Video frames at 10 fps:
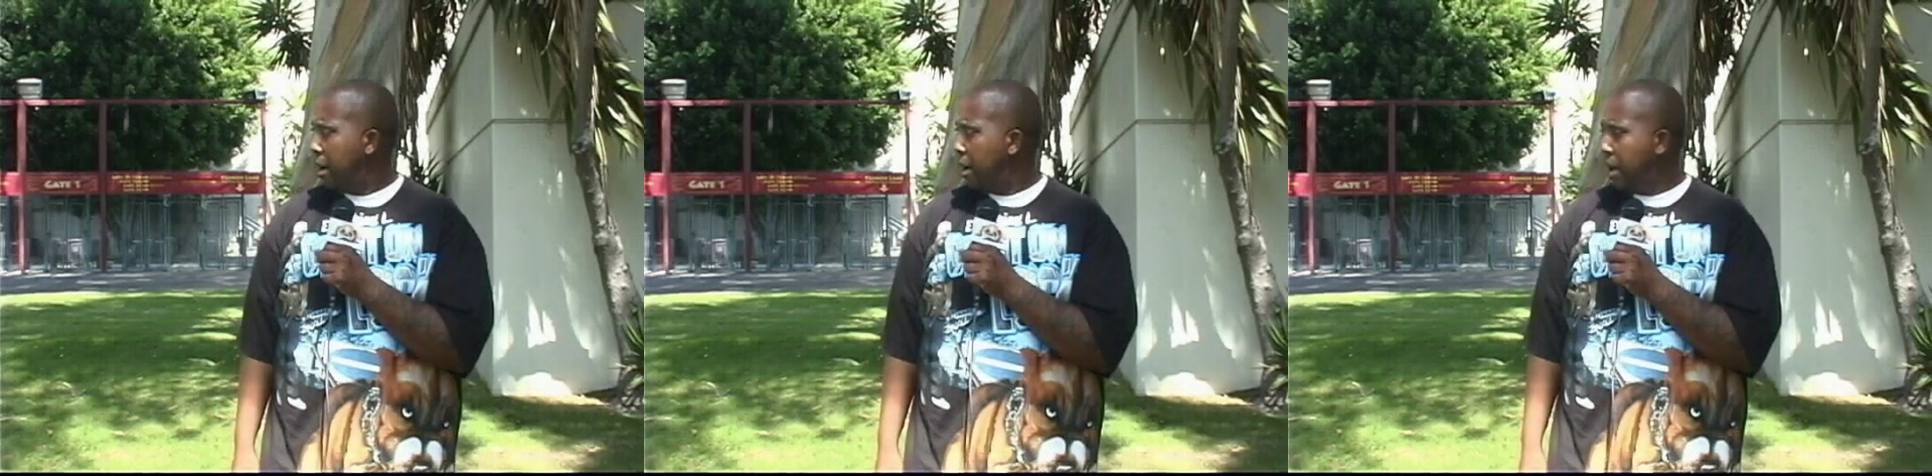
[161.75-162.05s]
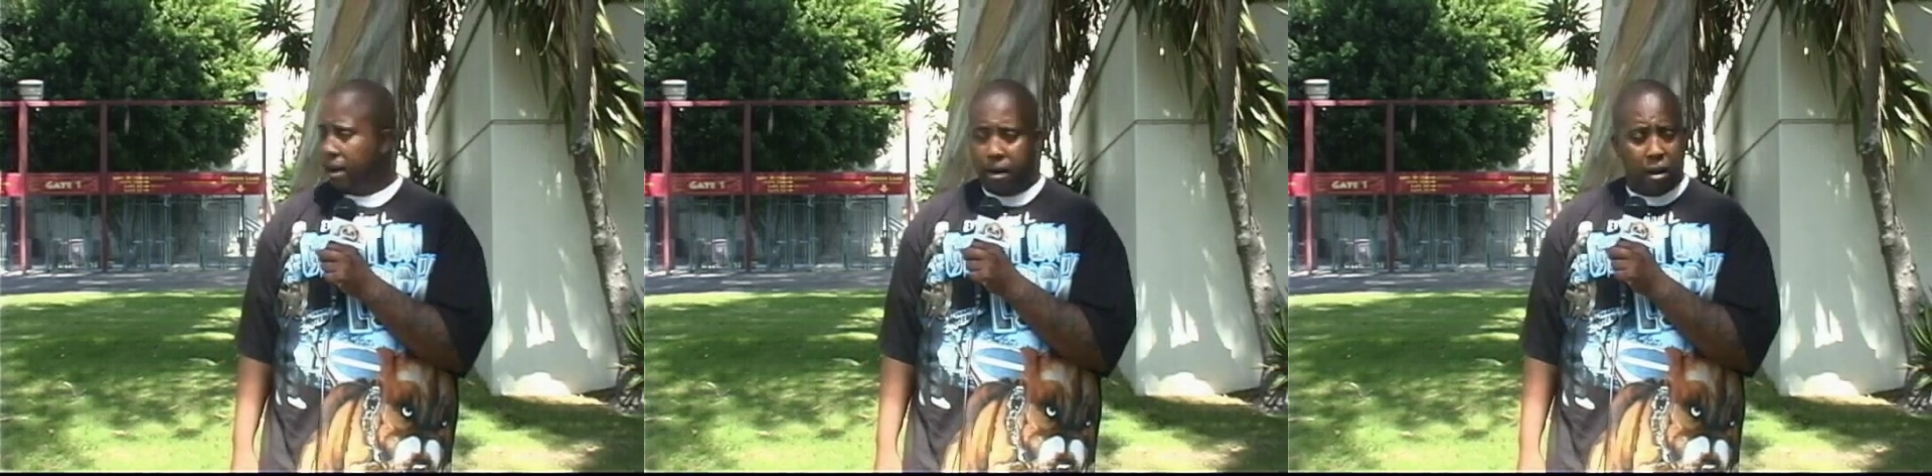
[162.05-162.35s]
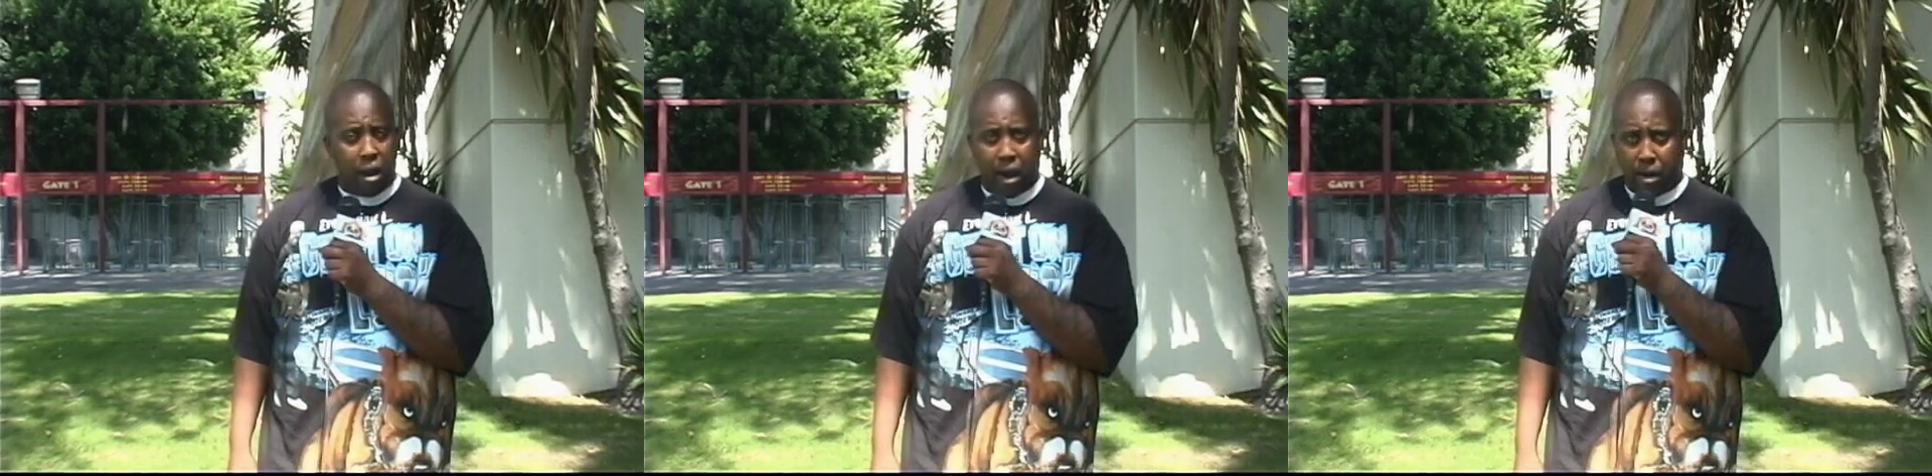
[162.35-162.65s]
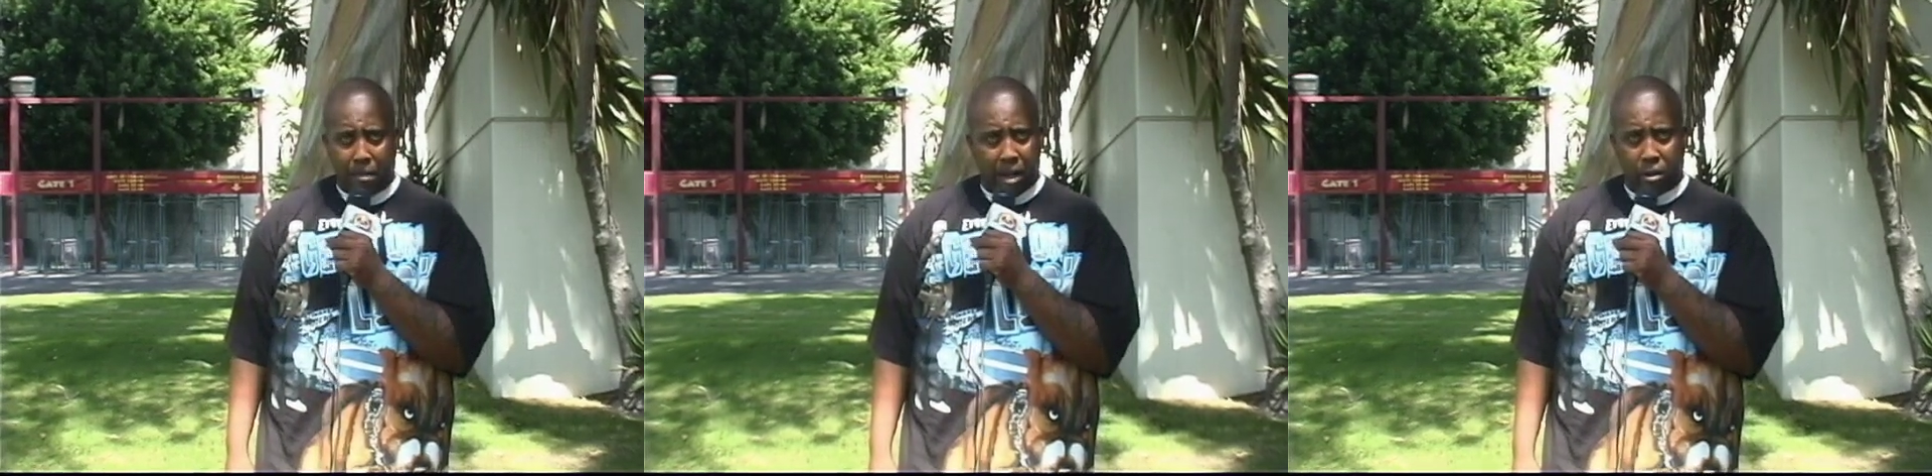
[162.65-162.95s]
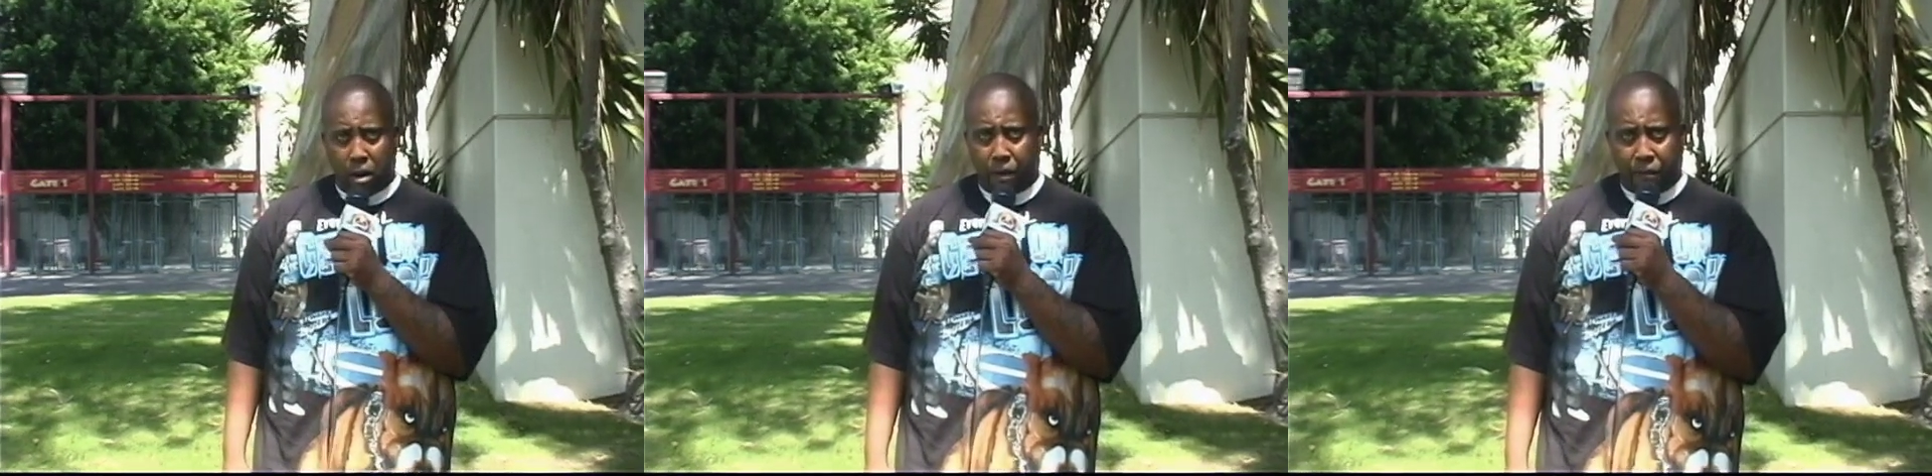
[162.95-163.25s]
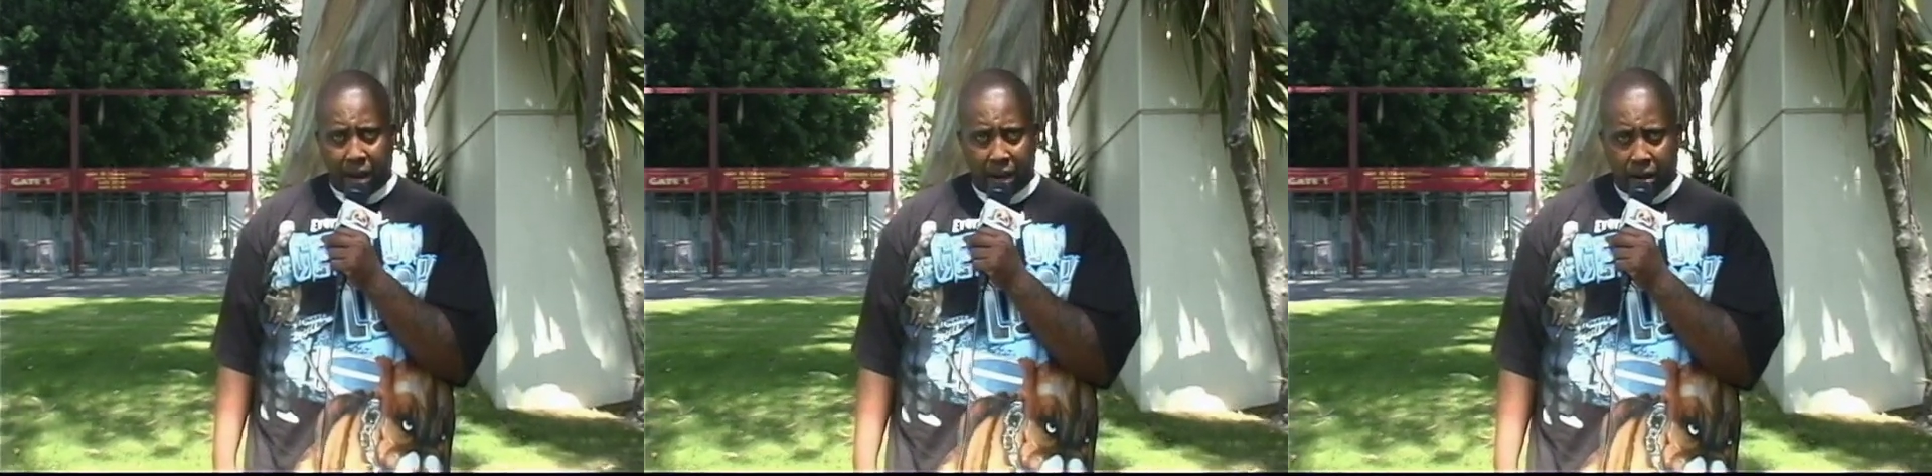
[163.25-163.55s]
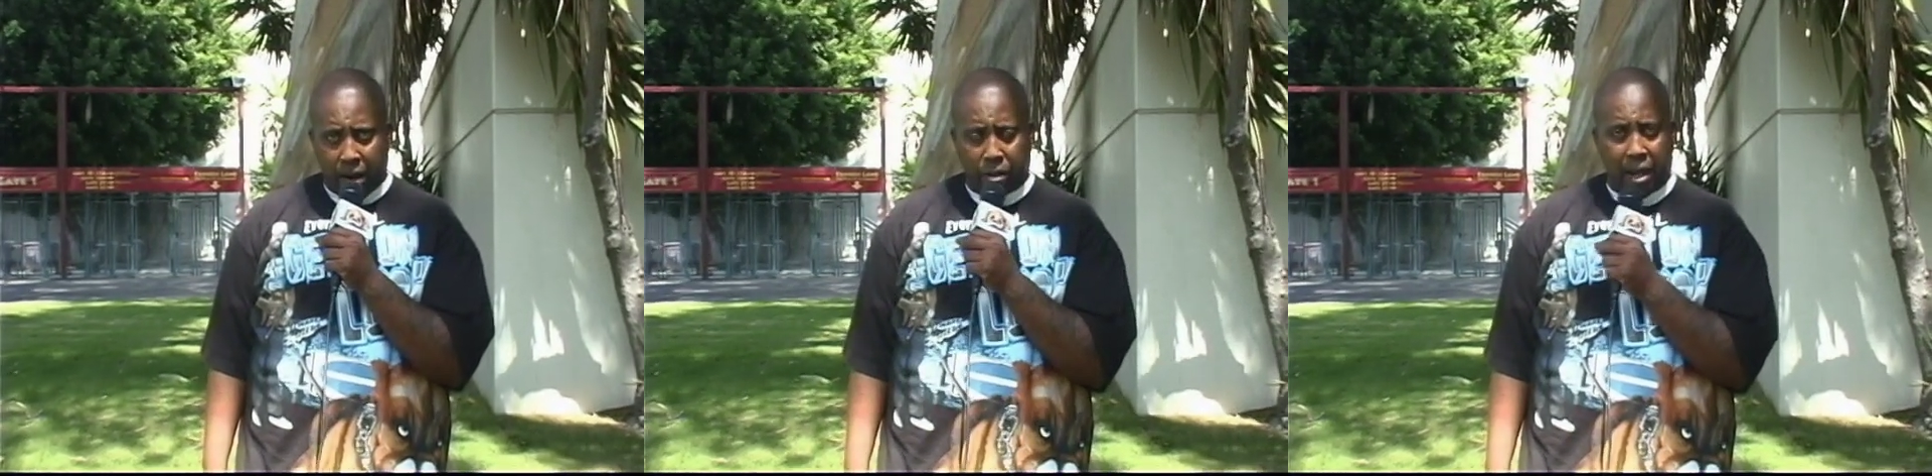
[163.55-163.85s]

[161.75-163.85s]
and out of my 35 years,